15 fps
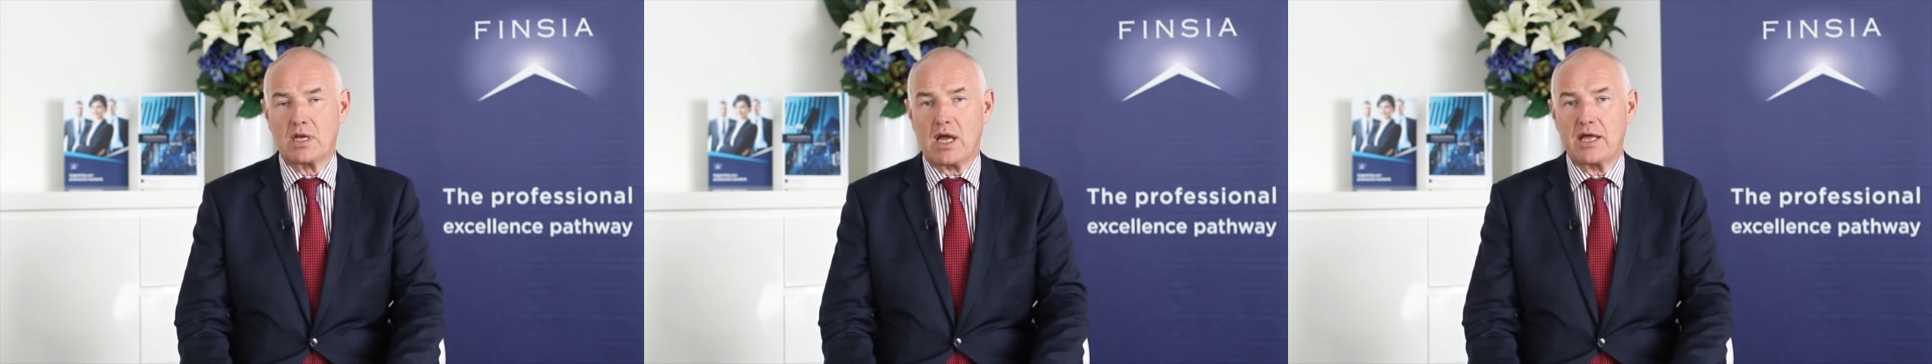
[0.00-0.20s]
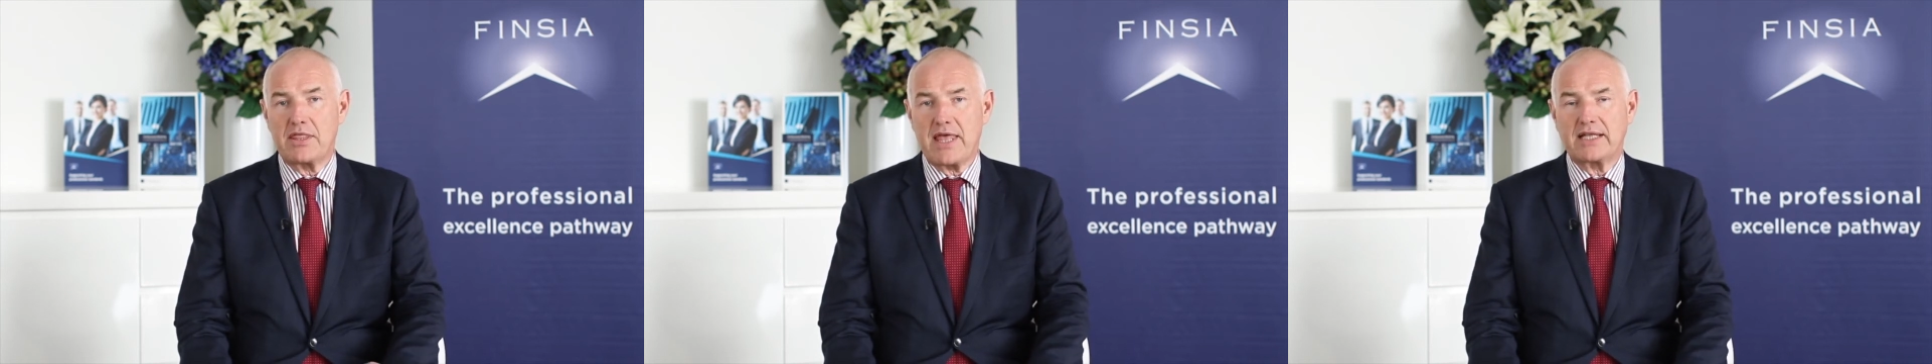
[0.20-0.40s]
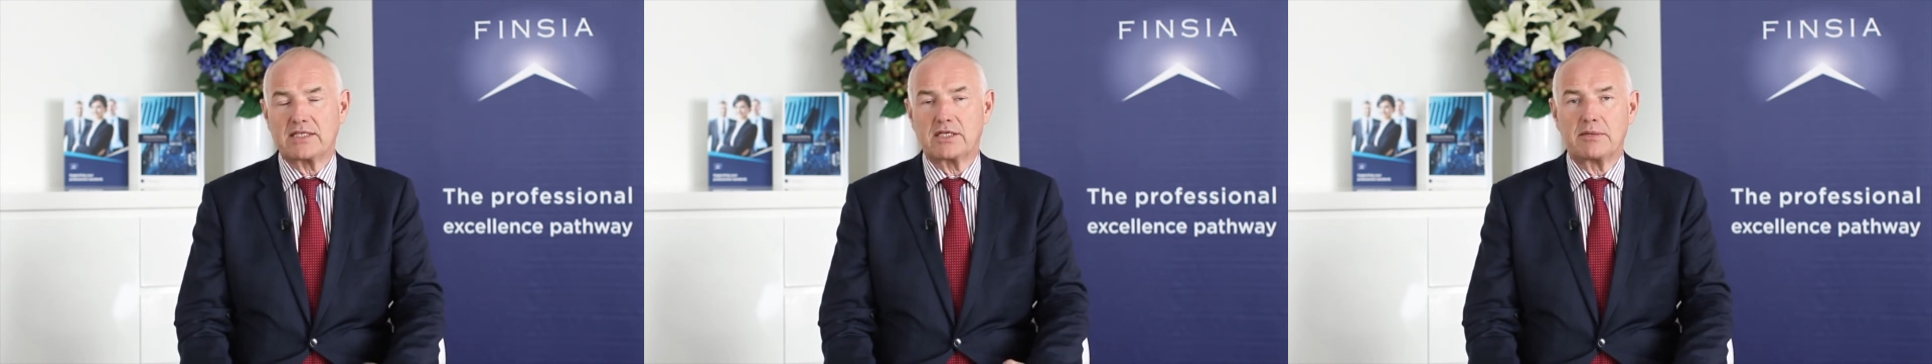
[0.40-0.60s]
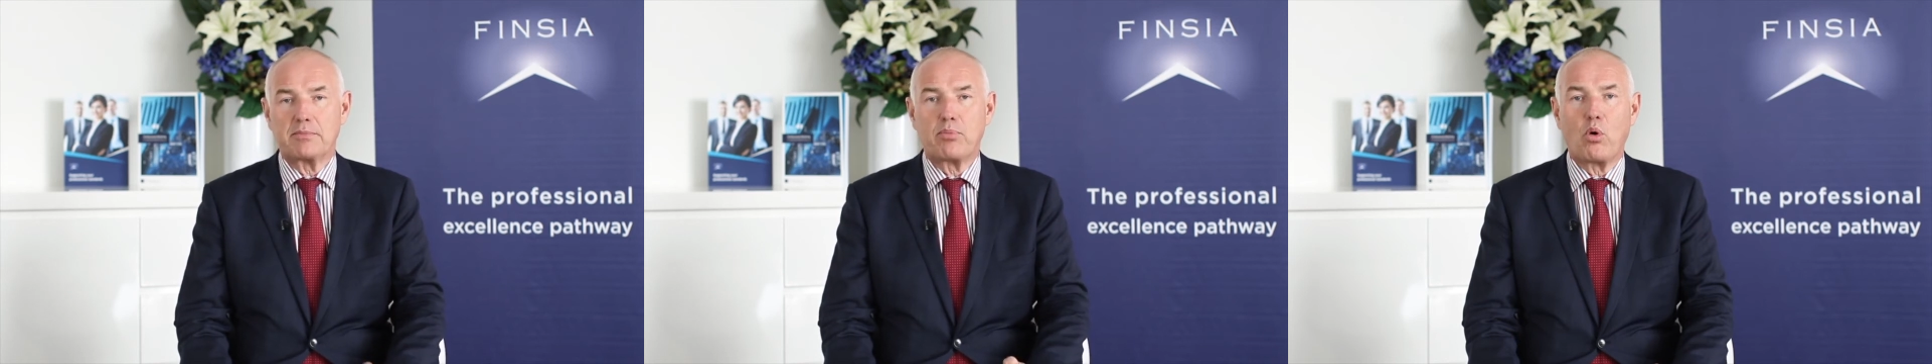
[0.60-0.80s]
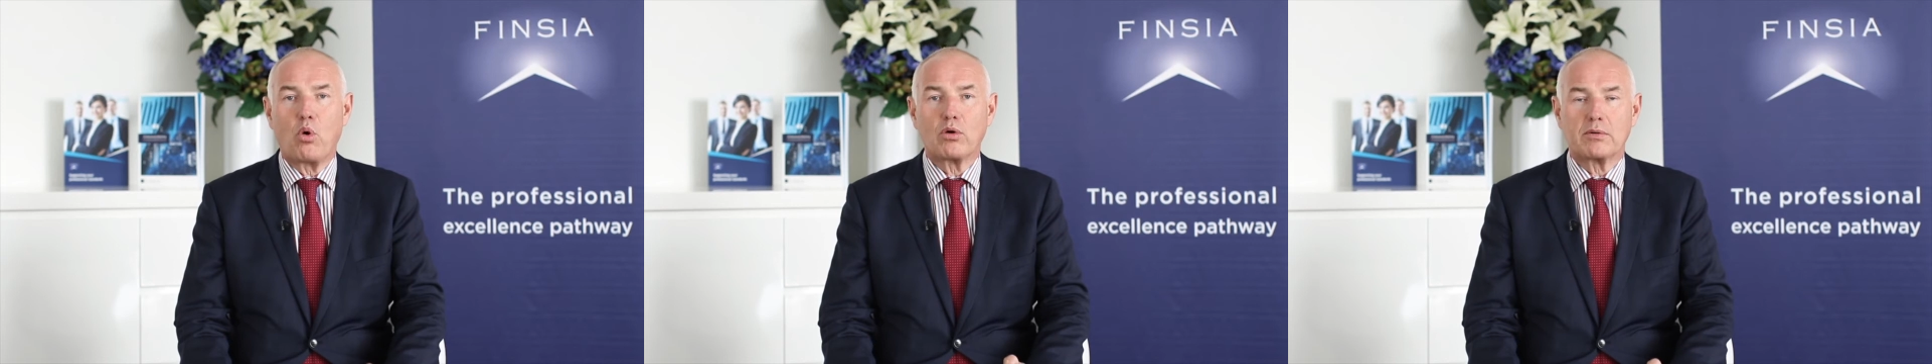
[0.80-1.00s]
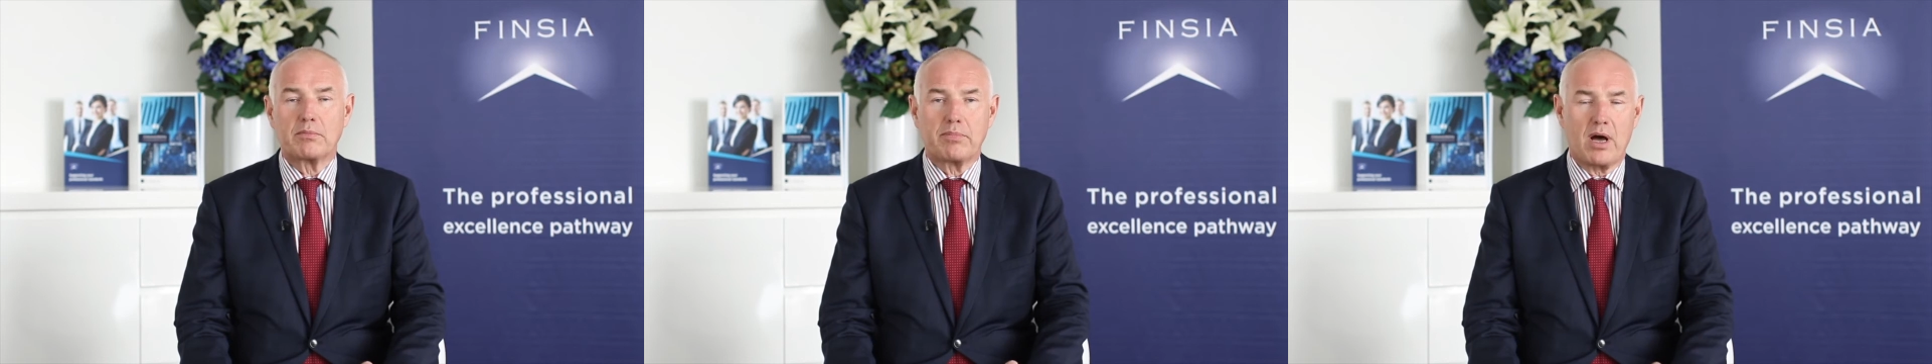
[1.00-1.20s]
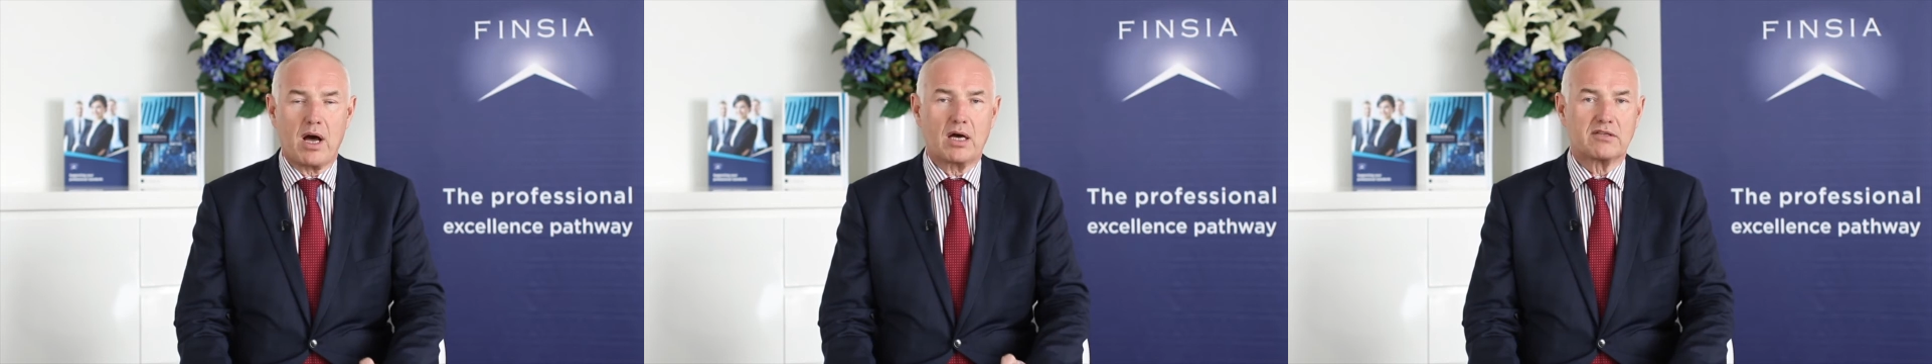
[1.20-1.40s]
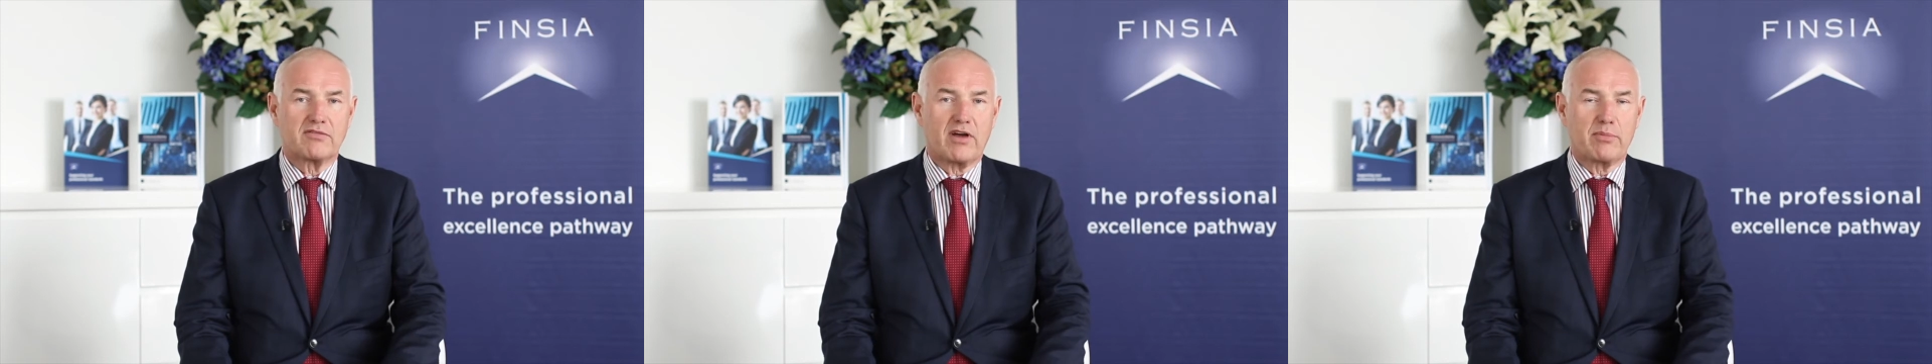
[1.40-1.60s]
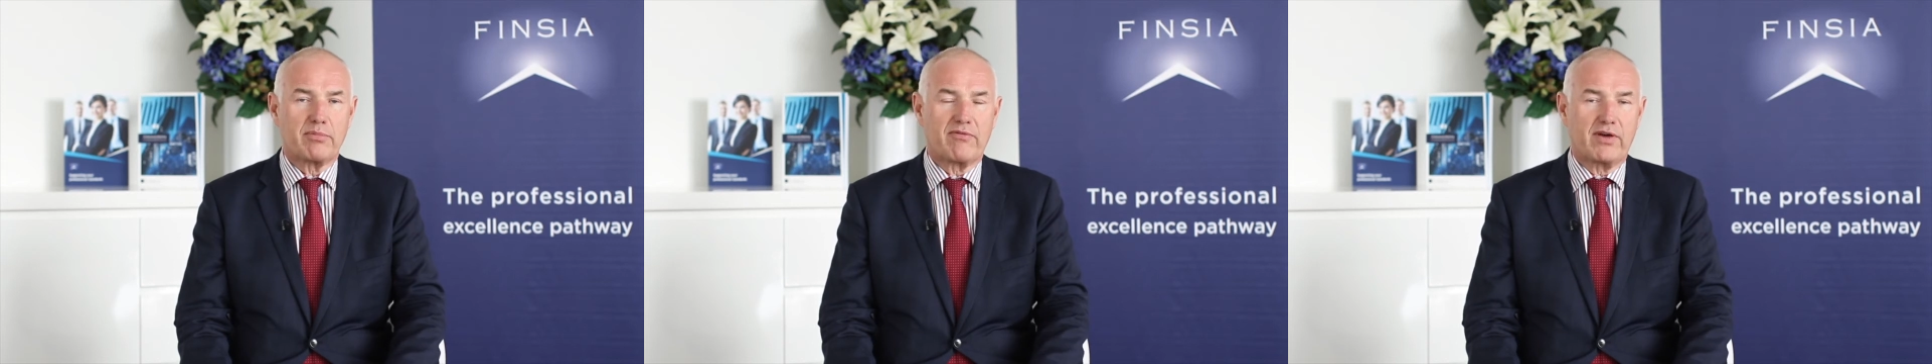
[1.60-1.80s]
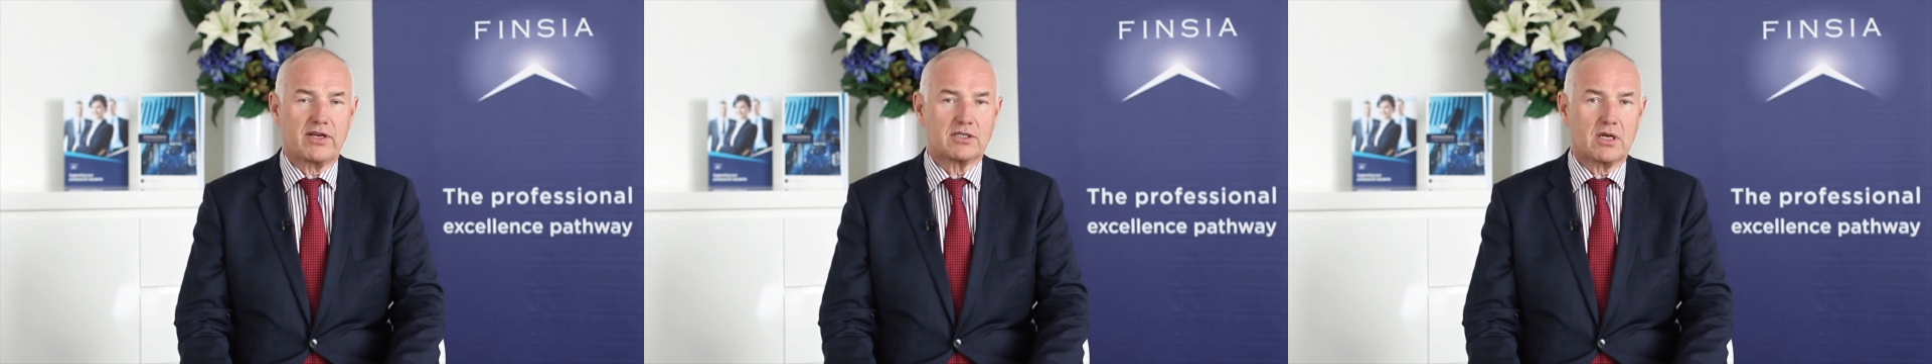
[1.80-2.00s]
And that's an important part of our
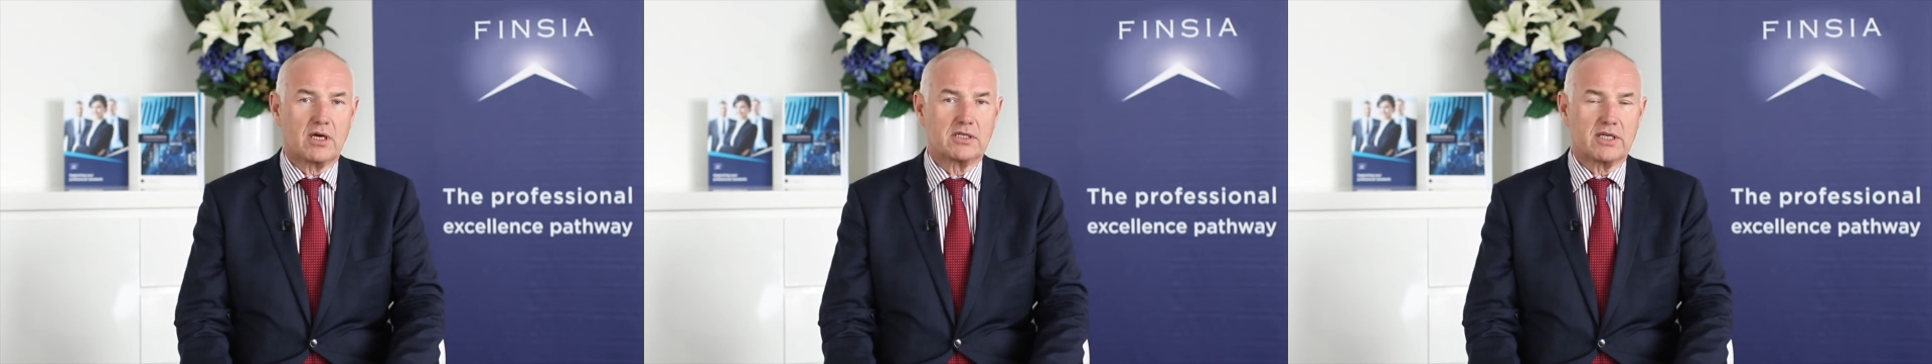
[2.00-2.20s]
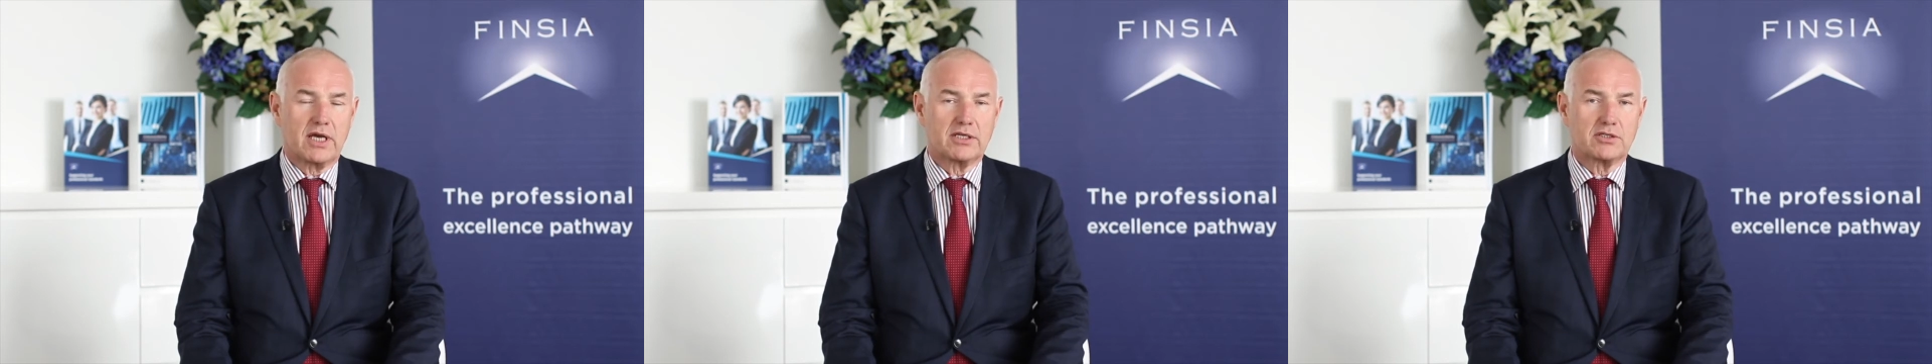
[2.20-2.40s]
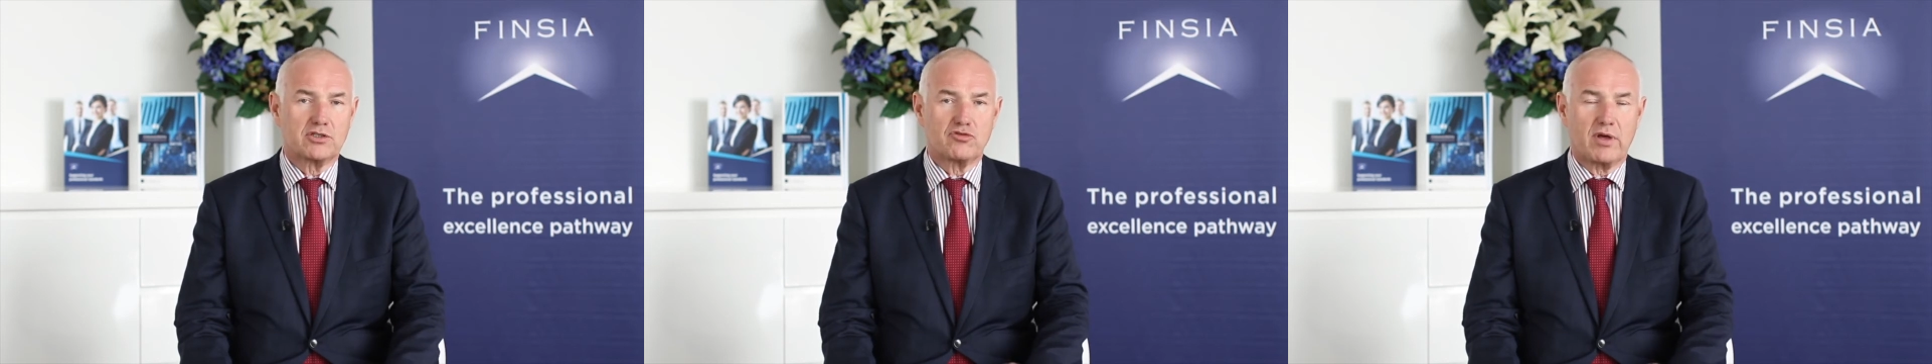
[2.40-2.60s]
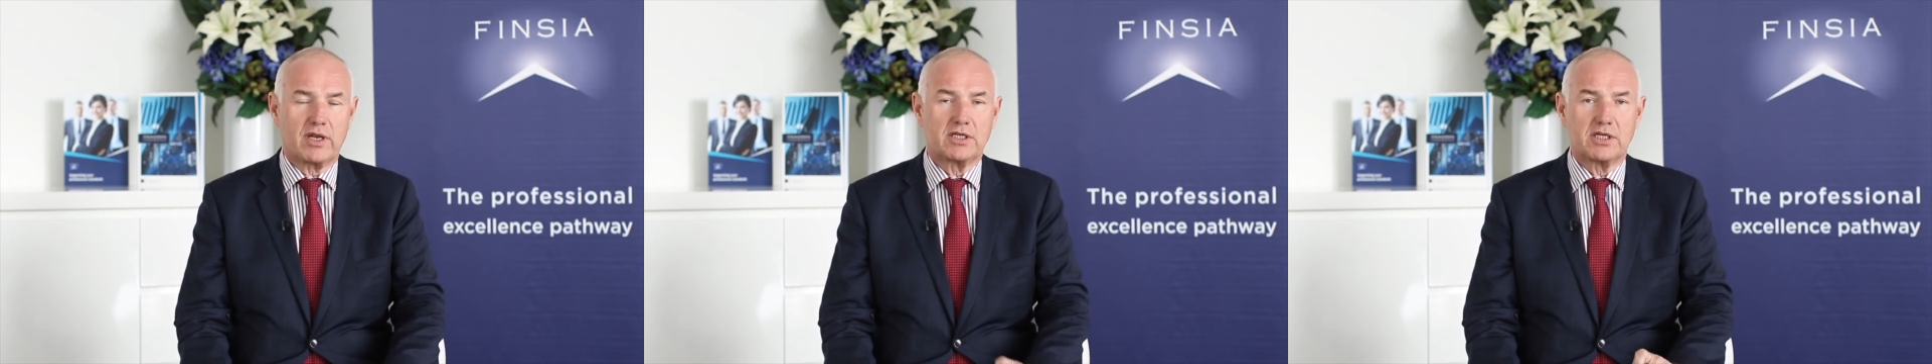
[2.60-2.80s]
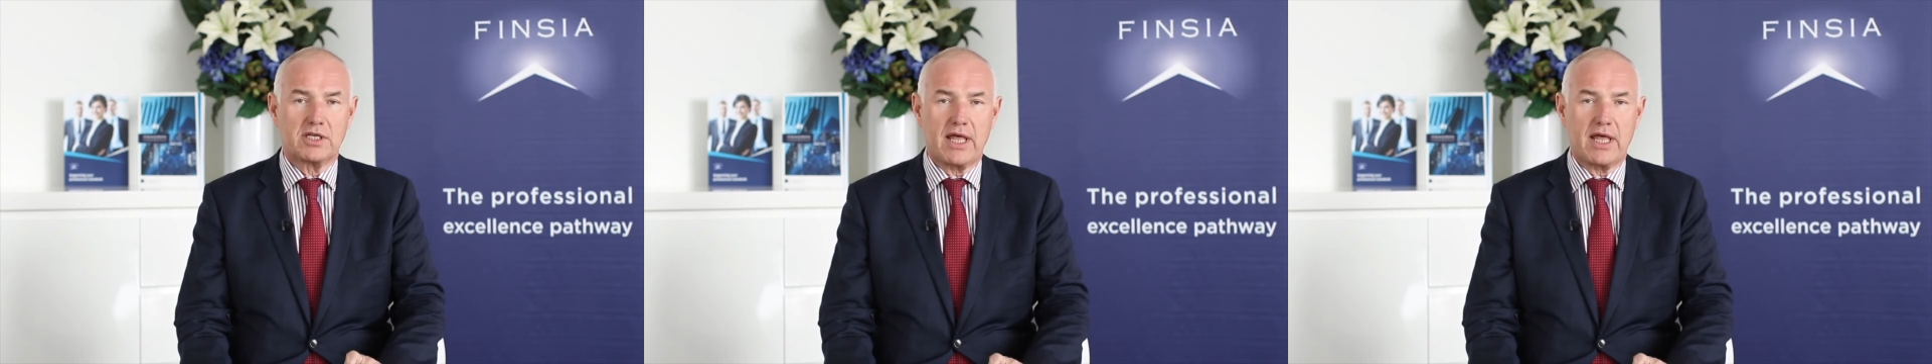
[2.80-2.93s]
professionalisation strategy.